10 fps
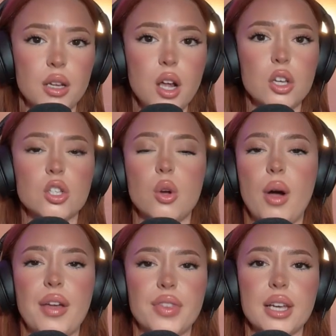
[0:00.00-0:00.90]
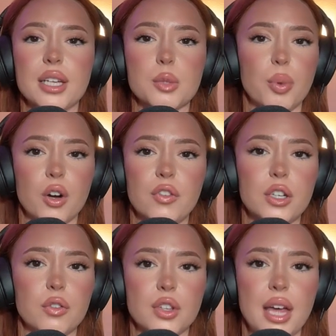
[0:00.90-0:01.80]
So I think it's perfect
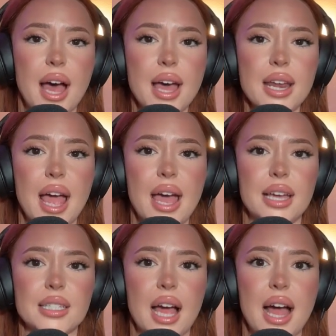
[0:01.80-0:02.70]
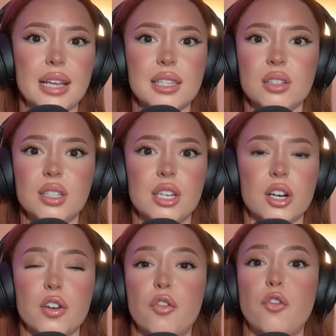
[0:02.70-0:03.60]
for that. And I still hear
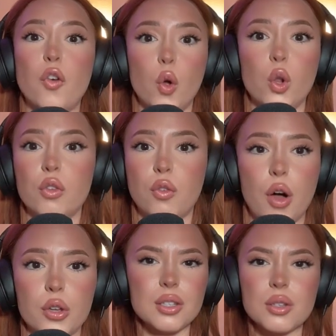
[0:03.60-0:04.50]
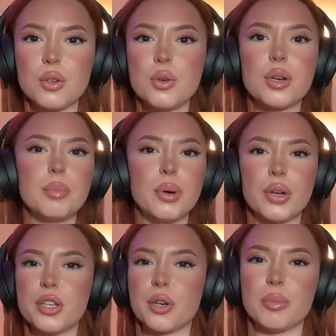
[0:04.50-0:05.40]
it full volume. So you can
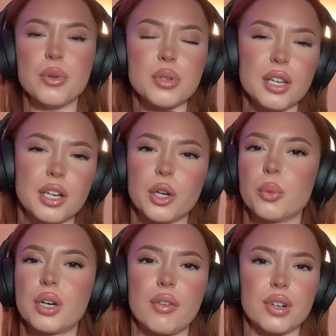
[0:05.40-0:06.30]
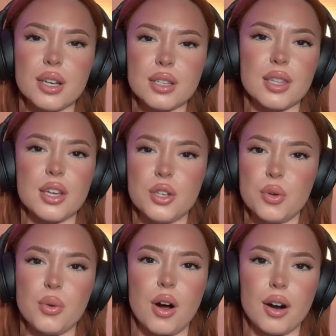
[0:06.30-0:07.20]
put your music or whatever it is that
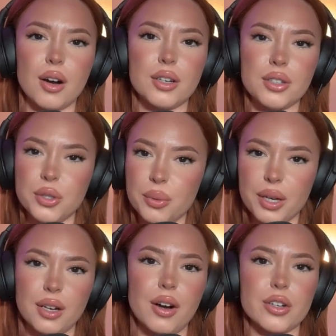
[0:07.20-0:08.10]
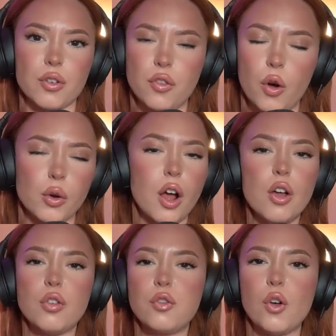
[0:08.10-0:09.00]
you are doing on your phone,
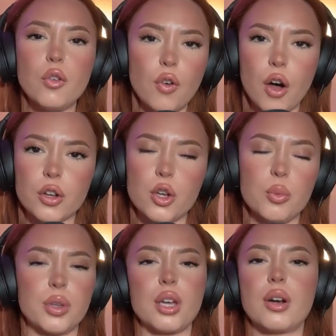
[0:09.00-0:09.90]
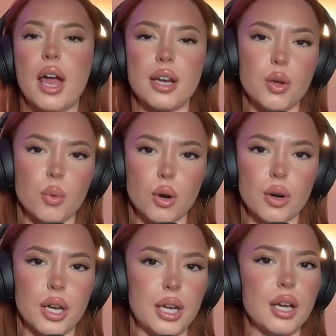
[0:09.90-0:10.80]
full volume without any
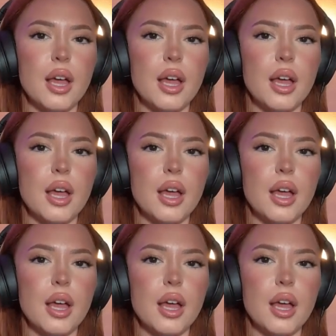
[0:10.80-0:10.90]
worry.